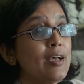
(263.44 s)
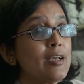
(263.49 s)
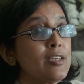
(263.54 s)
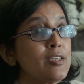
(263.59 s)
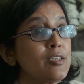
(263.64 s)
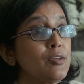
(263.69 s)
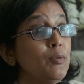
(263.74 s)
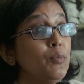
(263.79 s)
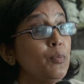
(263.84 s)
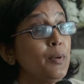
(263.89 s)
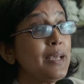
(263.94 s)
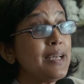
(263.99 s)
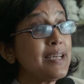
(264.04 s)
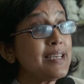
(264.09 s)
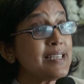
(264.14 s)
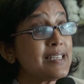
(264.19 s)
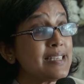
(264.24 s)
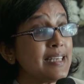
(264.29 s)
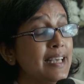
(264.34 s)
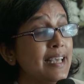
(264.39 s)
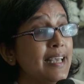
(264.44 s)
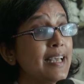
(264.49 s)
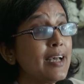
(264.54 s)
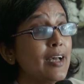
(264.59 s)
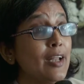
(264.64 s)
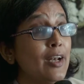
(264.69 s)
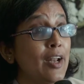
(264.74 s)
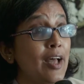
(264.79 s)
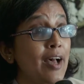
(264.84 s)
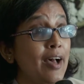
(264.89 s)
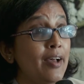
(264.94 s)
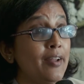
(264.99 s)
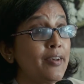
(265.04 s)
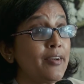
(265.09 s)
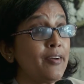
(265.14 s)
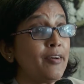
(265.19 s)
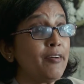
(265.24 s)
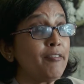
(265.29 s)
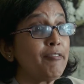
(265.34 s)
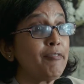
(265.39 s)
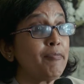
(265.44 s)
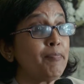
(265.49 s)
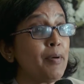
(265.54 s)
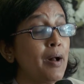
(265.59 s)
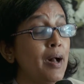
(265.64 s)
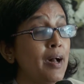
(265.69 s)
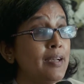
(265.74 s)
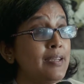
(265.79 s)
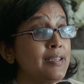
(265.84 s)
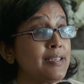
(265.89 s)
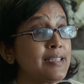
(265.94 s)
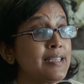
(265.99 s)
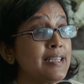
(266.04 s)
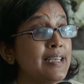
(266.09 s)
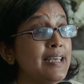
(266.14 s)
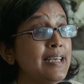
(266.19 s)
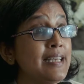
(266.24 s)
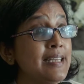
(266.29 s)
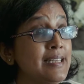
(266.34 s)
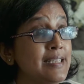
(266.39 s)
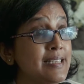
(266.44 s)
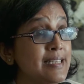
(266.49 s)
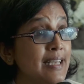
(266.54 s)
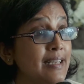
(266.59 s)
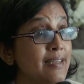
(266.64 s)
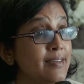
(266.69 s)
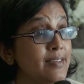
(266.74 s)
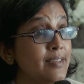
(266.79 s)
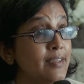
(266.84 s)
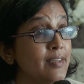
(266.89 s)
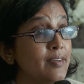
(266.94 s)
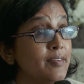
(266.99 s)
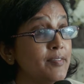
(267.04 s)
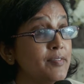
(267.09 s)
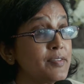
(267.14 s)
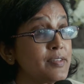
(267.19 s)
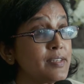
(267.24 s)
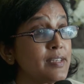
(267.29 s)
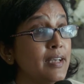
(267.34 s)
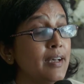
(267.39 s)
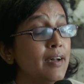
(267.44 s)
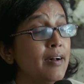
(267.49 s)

So we are seeing a lot of policy incentives